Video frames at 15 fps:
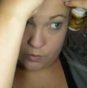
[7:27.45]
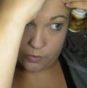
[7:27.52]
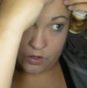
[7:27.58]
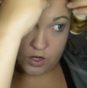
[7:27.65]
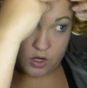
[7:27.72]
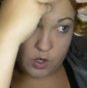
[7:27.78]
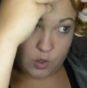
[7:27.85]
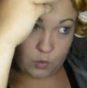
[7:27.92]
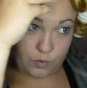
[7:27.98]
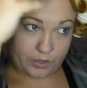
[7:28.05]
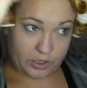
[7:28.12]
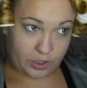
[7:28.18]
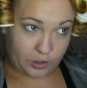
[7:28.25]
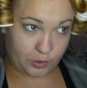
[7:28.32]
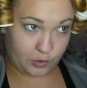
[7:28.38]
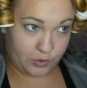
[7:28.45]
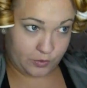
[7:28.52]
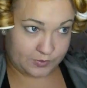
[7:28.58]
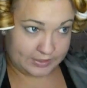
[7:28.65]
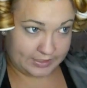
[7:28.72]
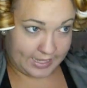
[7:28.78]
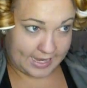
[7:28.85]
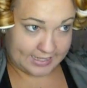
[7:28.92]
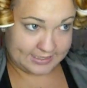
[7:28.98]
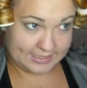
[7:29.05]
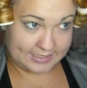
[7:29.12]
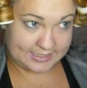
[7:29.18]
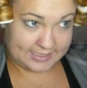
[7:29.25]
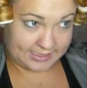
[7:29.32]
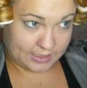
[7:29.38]
So we're going to curl those
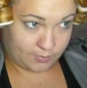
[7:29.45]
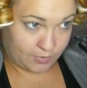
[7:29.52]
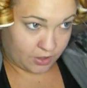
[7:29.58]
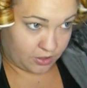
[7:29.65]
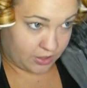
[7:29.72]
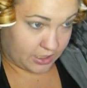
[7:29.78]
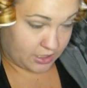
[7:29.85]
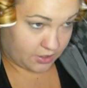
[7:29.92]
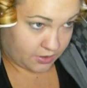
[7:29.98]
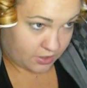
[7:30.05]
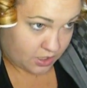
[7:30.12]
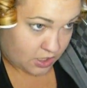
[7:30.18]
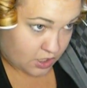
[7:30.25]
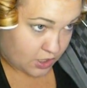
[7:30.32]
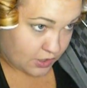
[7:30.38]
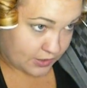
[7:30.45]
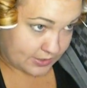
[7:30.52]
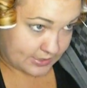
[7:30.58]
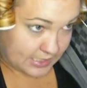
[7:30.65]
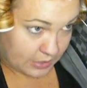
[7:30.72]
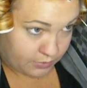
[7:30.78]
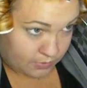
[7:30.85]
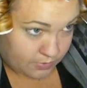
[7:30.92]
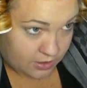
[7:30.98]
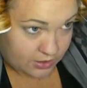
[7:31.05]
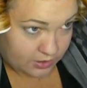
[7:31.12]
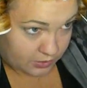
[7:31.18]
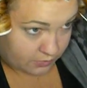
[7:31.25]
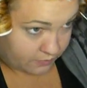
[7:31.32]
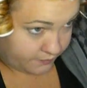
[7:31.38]
last and stick them underneath. So now what I'm
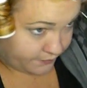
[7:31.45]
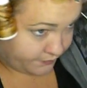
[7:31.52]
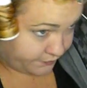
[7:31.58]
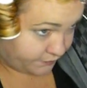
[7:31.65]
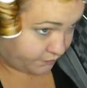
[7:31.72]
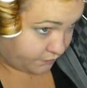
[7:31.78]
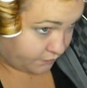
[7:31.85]
going to do